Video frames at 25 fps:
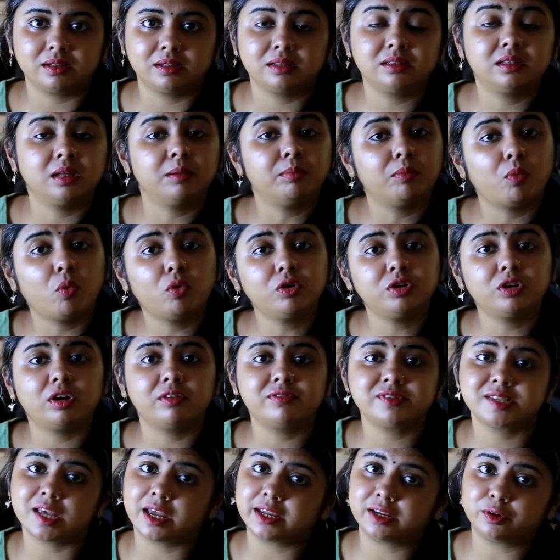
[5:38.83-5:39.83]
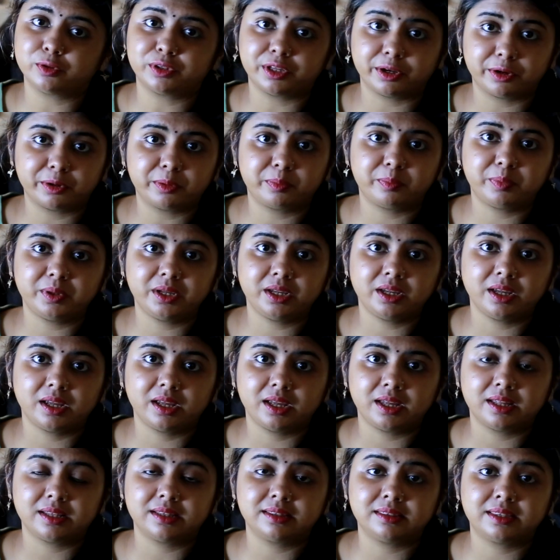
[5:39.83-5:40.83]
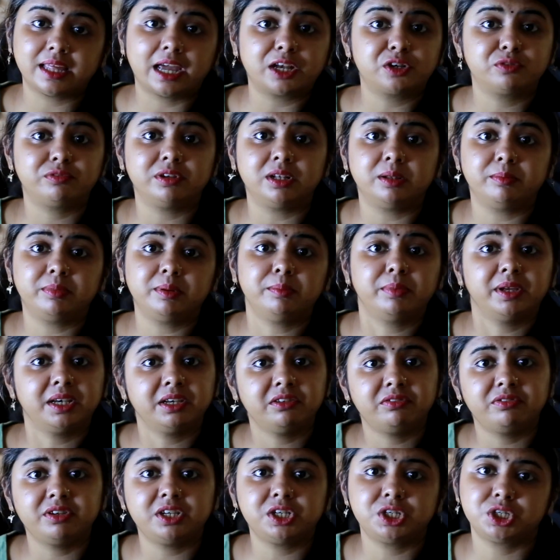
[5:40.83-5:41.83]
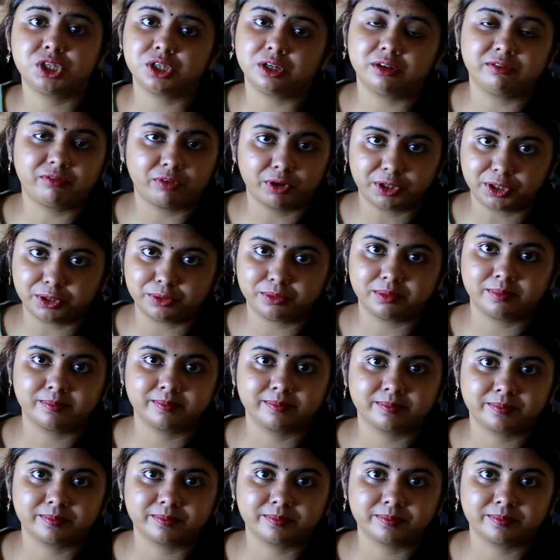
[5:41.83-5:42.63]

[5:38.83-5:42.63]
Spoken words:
the mode of psychotherapy that will be beneficial for you.